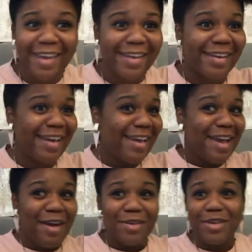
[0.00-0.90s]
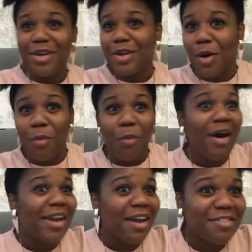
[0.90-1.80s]
and, you know,
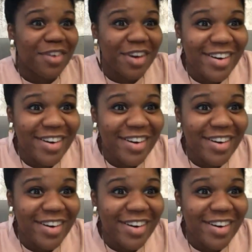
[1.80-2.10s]
whatever,